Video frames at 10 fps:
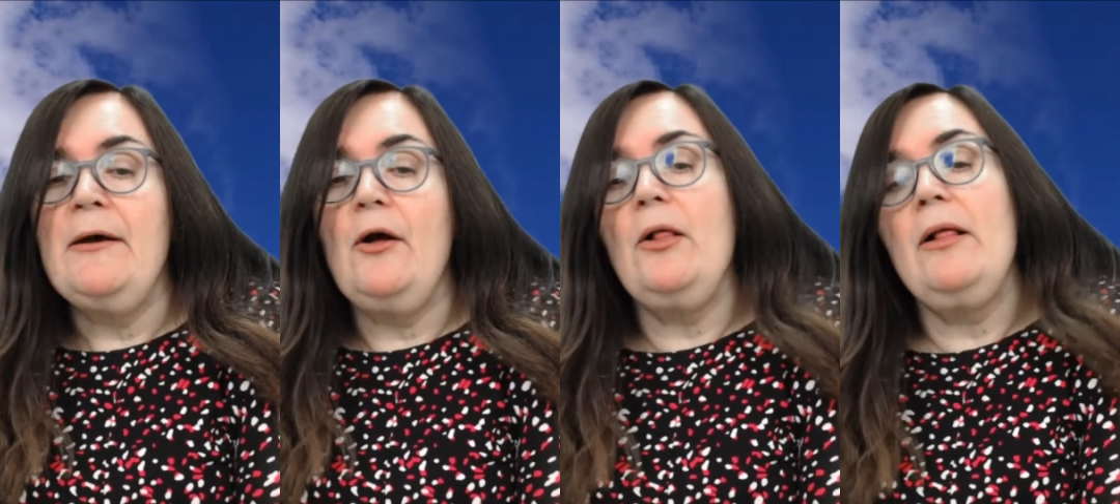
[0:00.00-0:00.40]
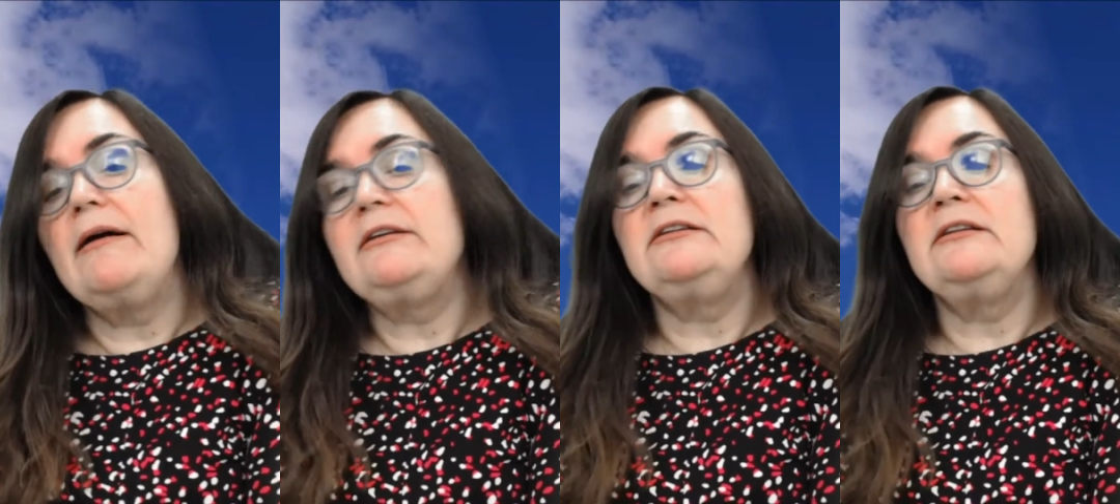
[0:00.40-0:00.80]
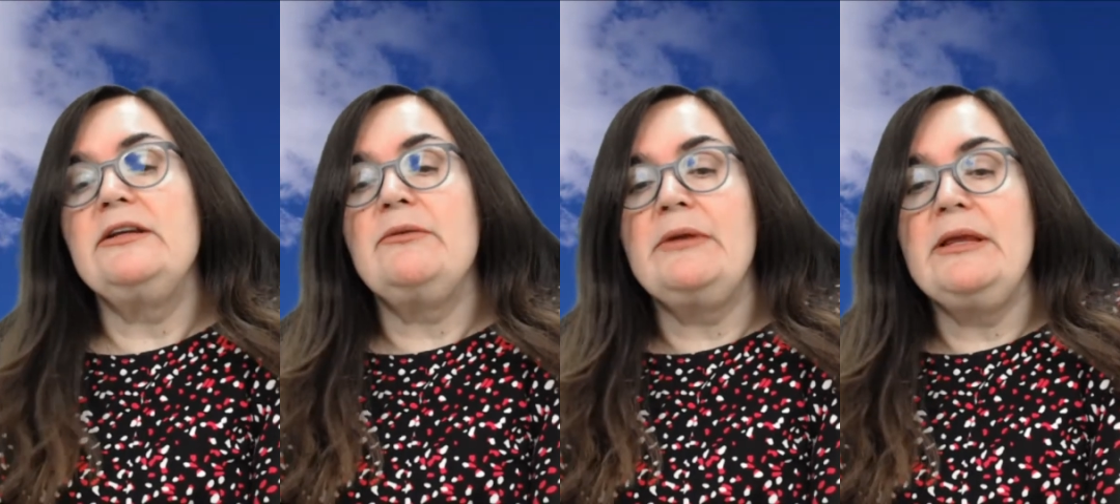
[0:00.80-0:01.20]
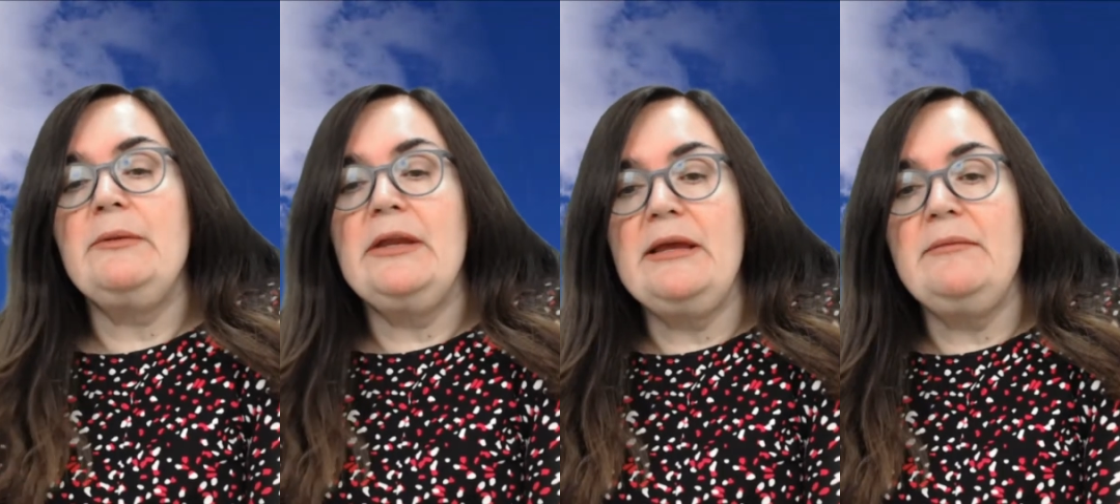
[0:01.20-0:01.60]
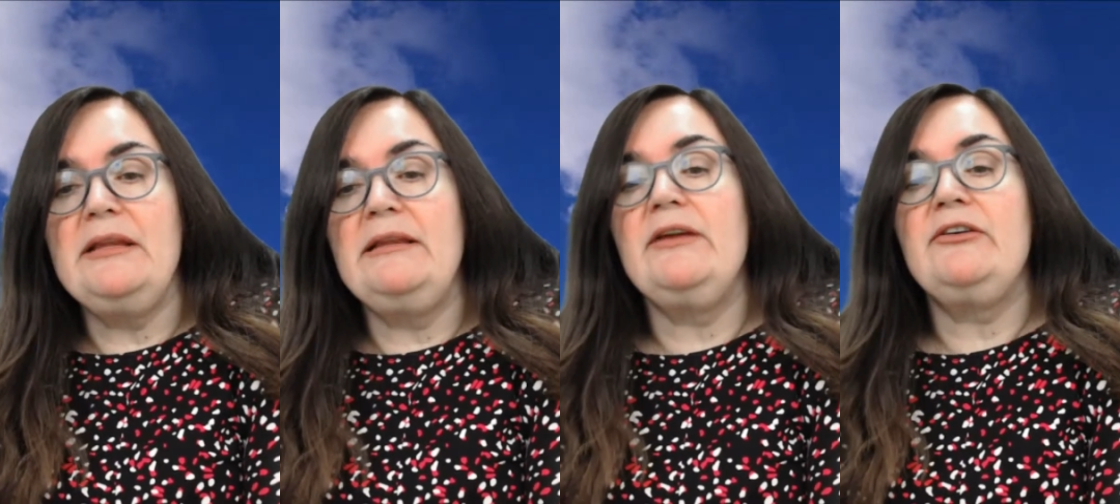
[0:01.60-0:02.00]
wholeheartedly agreeing with him
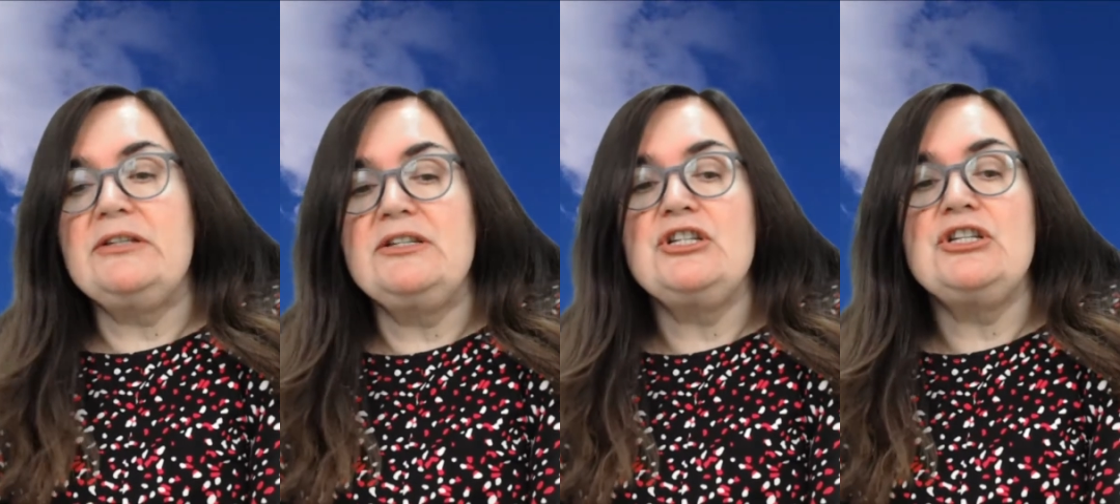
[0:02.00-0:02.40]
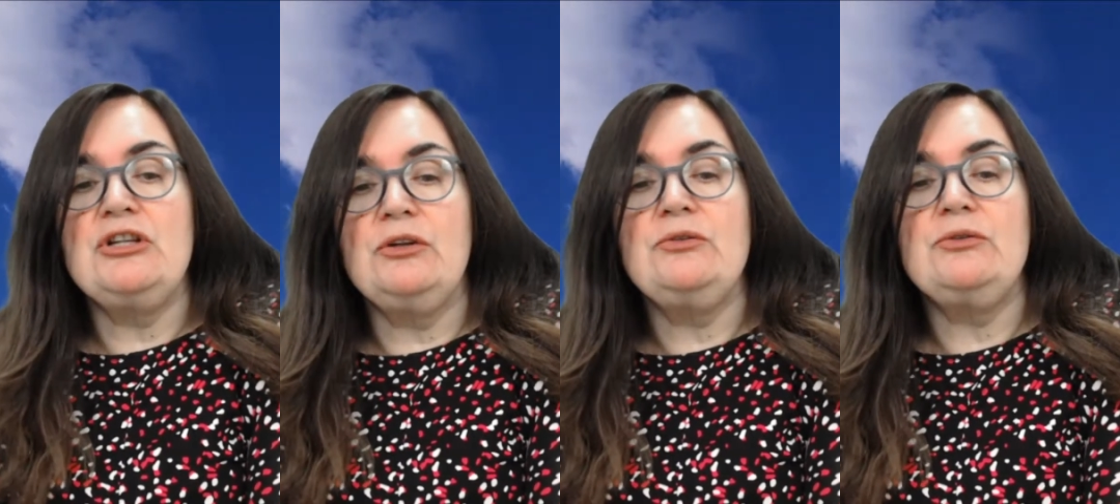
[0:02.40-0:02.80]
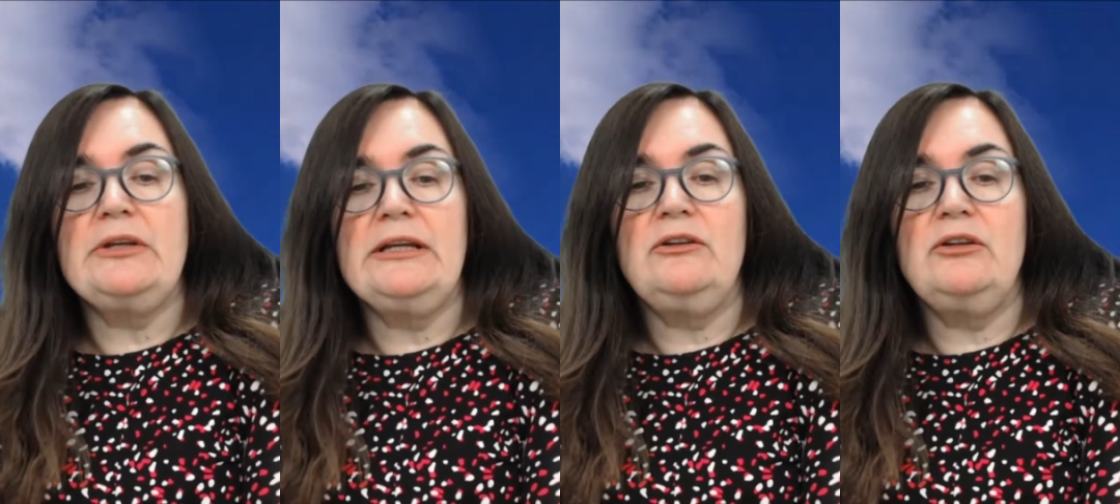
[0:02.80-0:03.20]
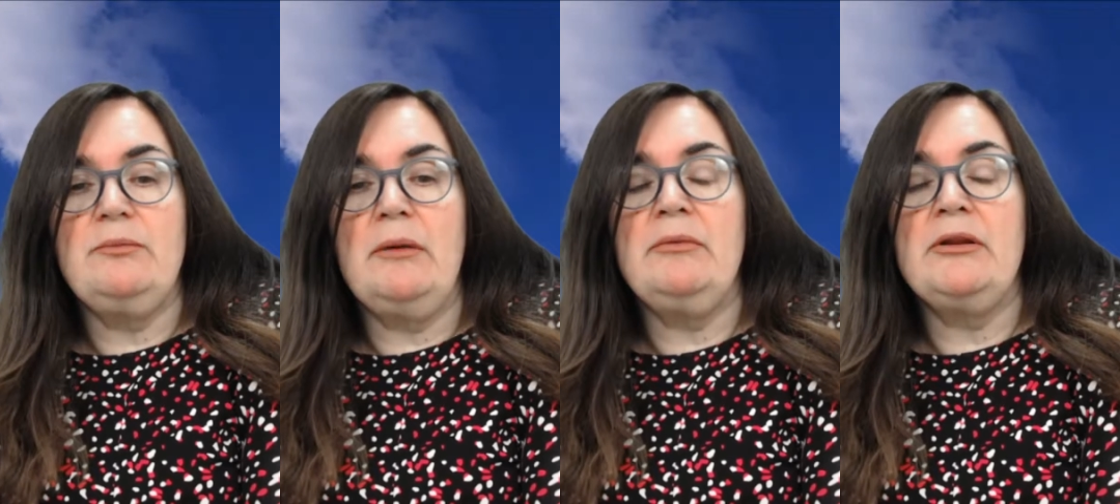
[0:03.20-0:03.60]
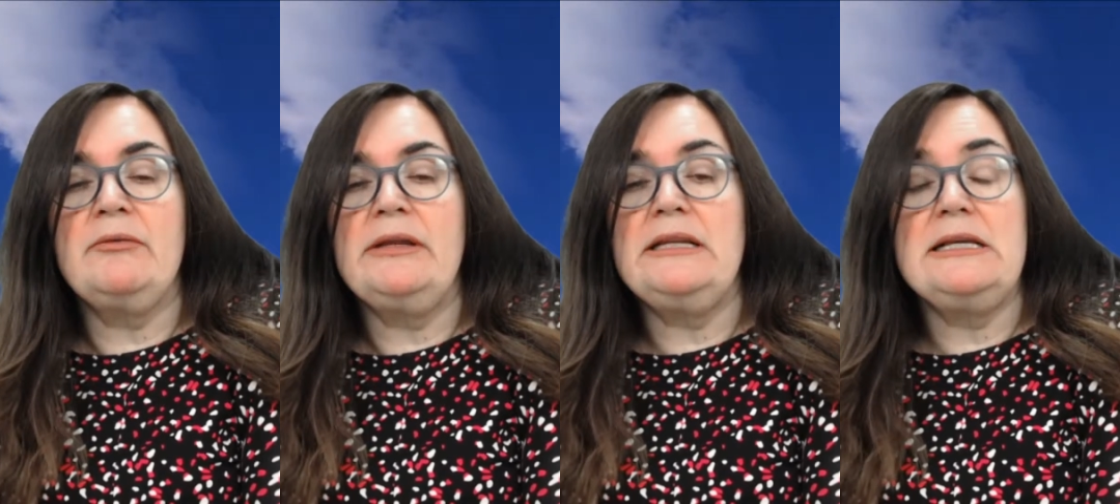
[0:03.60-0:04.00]
that their decision not to connect to the public
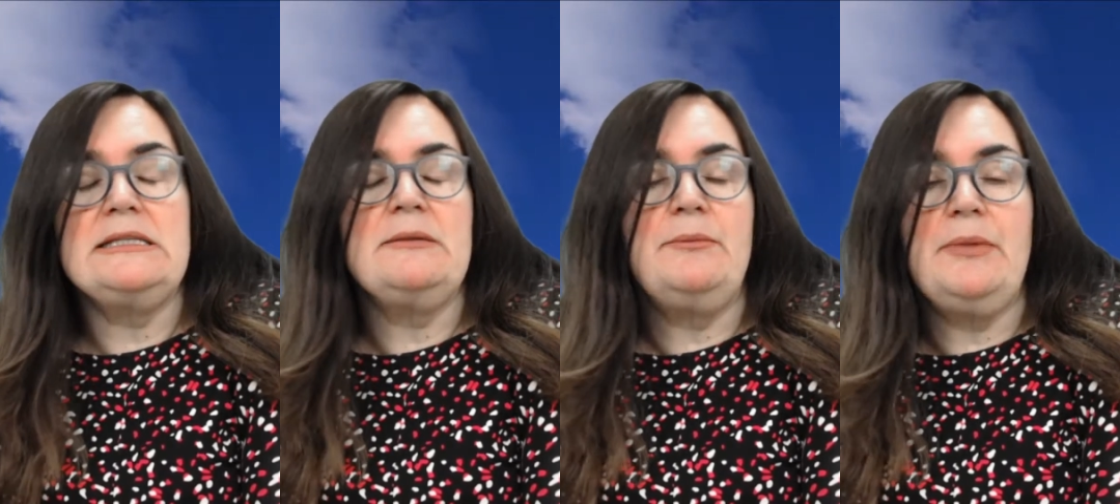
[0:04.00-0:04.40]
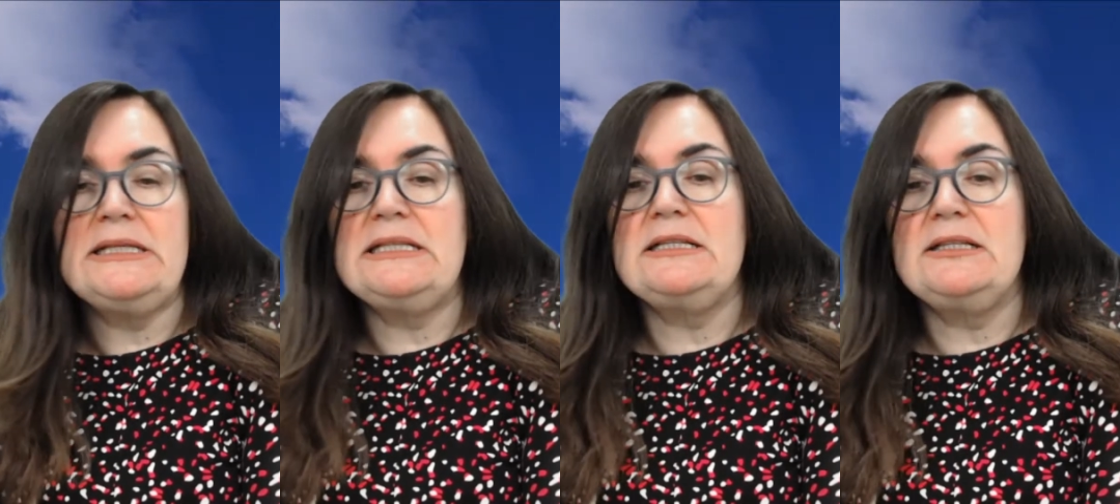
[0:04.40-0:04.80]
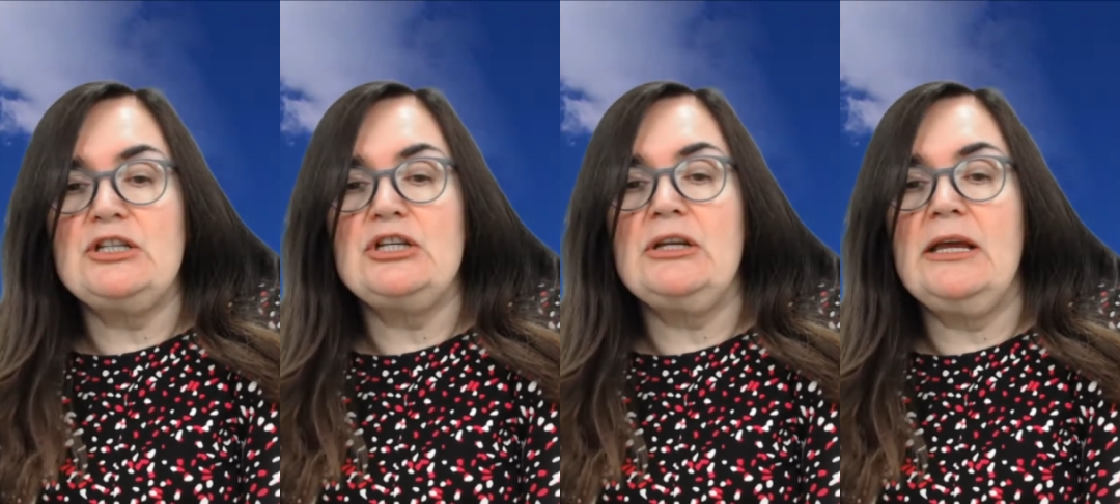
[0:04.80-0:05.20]
grid is the best decision,